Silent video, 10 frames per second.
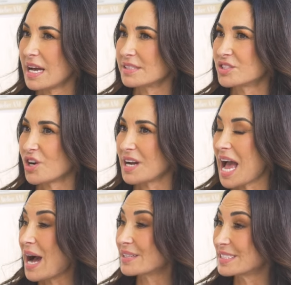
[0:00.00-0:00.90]
and start
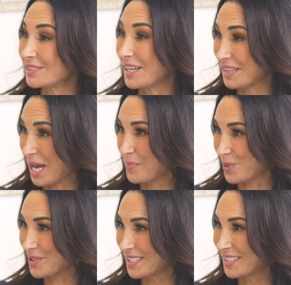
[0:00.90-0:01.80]
acting like that
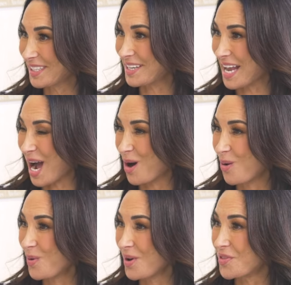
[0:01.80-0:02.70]
person
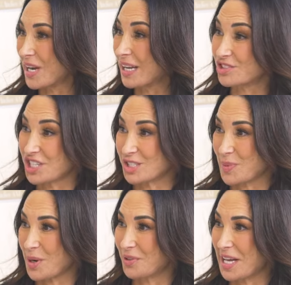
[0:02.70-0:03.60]
now that I could change my whole